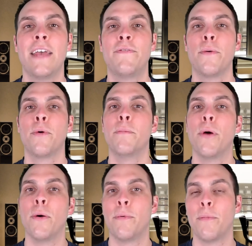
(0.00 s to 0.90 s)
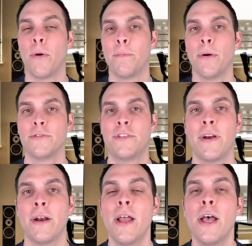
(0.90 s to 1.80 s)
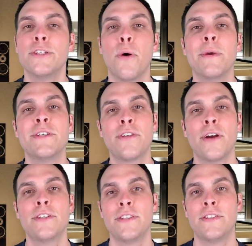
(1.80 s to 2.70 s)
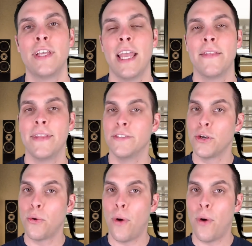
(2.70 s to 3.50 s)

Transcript: if it were mo more posterior. So what we start to see in these